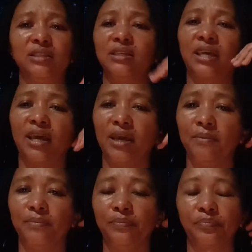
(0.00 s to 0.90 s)

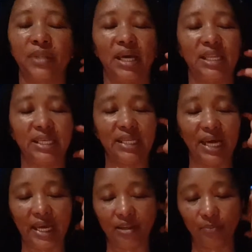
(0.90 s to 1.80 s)
came and he
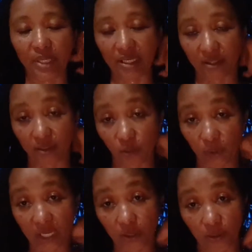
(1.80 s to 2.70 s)
died beneath the
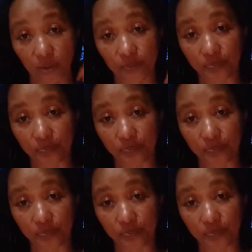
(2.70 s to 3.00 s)
window.